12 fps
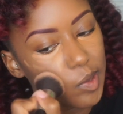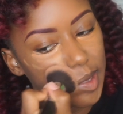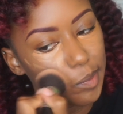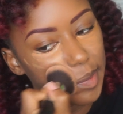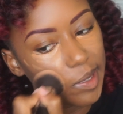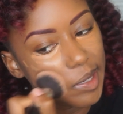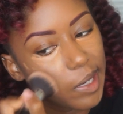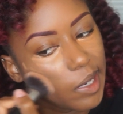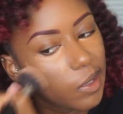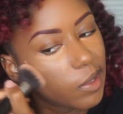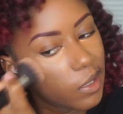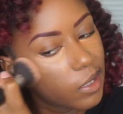to blend
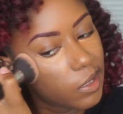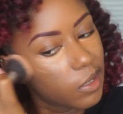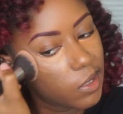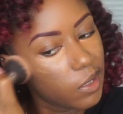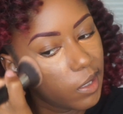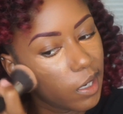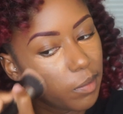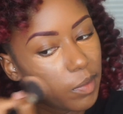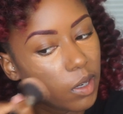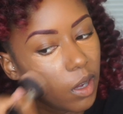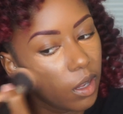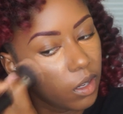out the concealer I
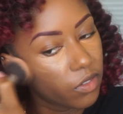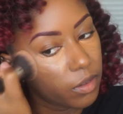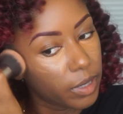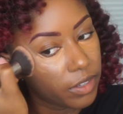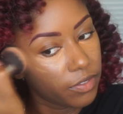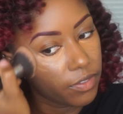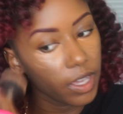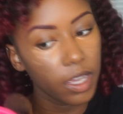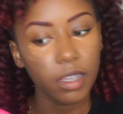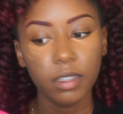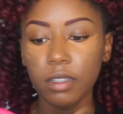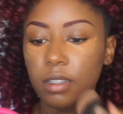put all over my
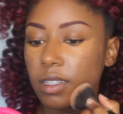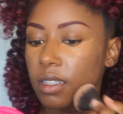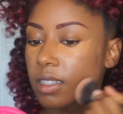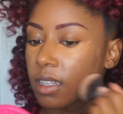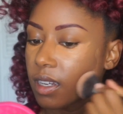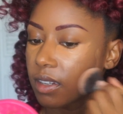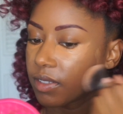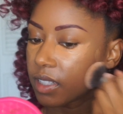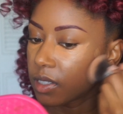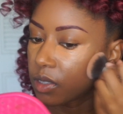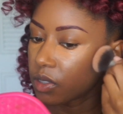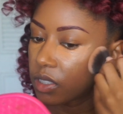face, just to cover
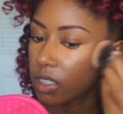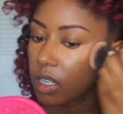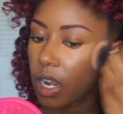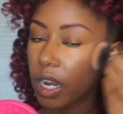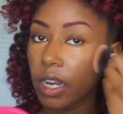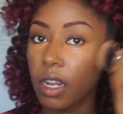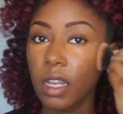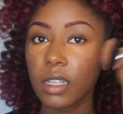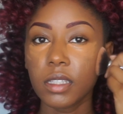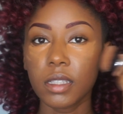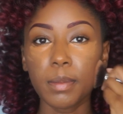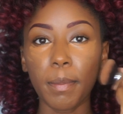those dark
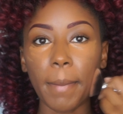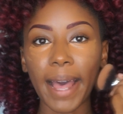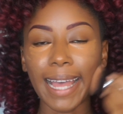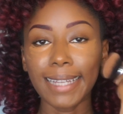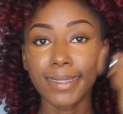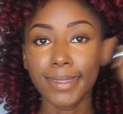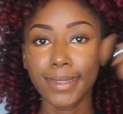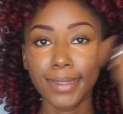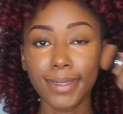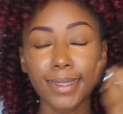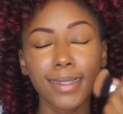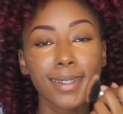
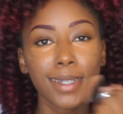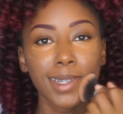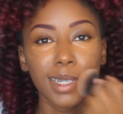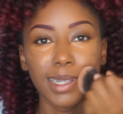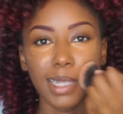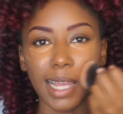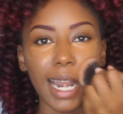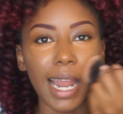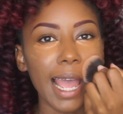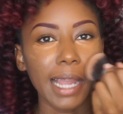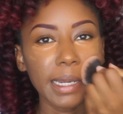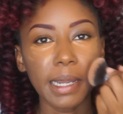spots. That
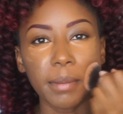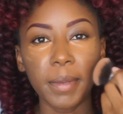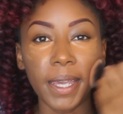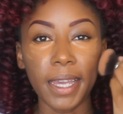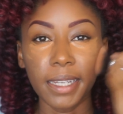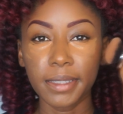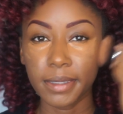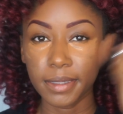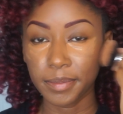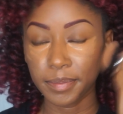acne, man,